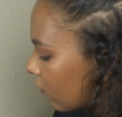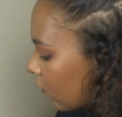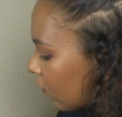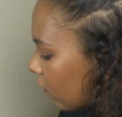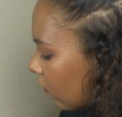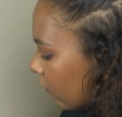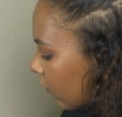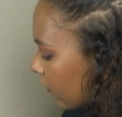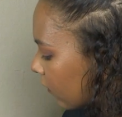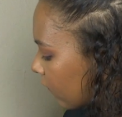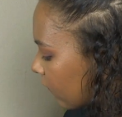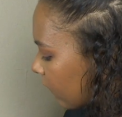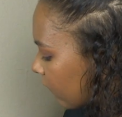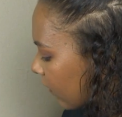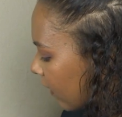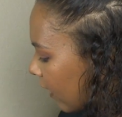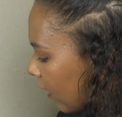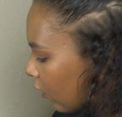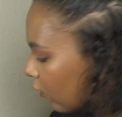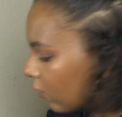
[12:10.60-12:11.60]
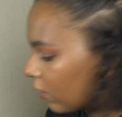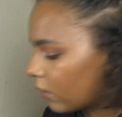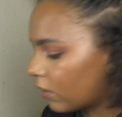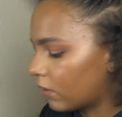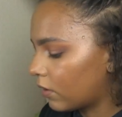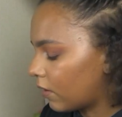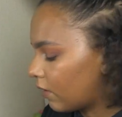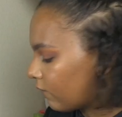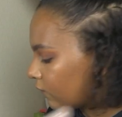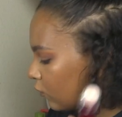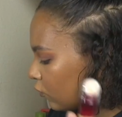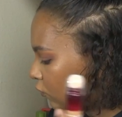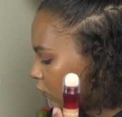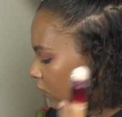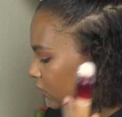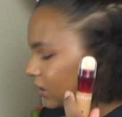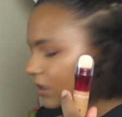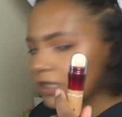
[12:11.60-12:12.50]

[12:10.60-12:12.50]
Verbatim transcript: On the flower, of course,